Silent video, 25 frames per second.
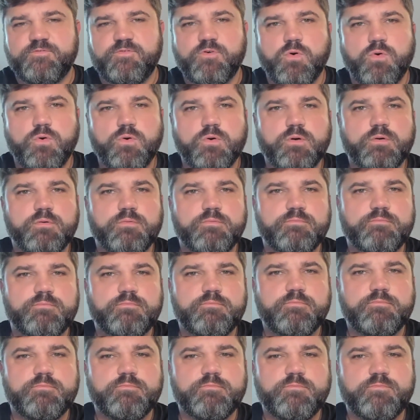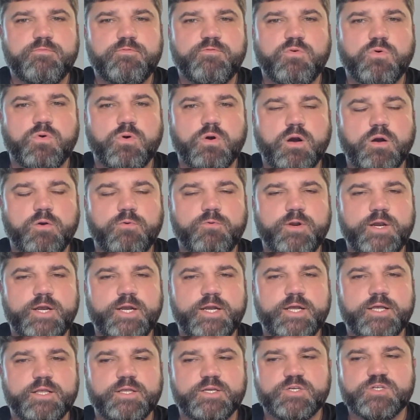for our
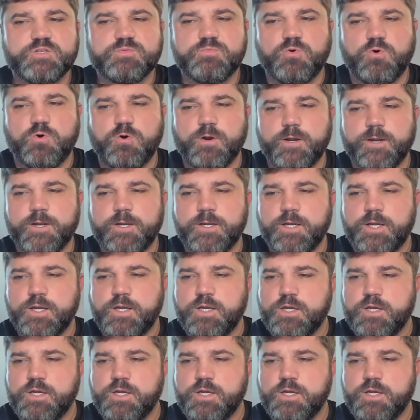reading this morning.